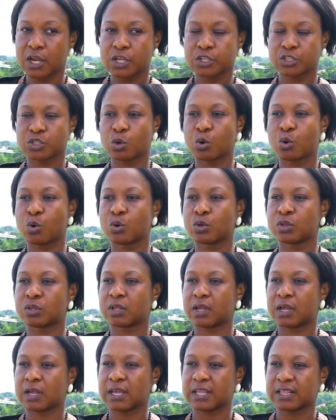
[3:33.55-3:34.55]
So
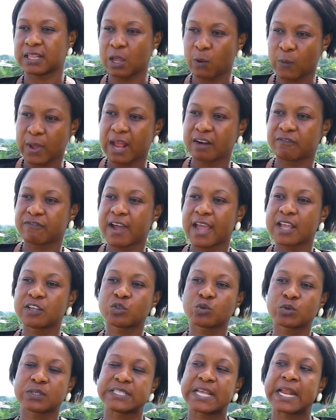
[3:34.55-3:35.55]
they were
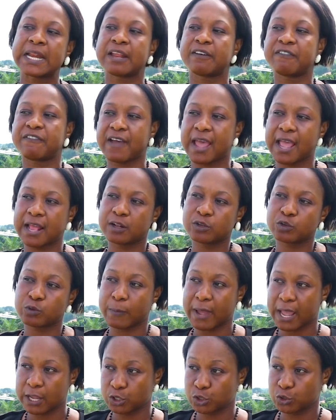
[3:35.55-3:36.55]
advised to send the file to
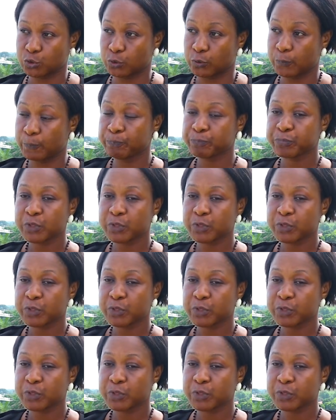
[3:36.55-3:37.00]
Banjul.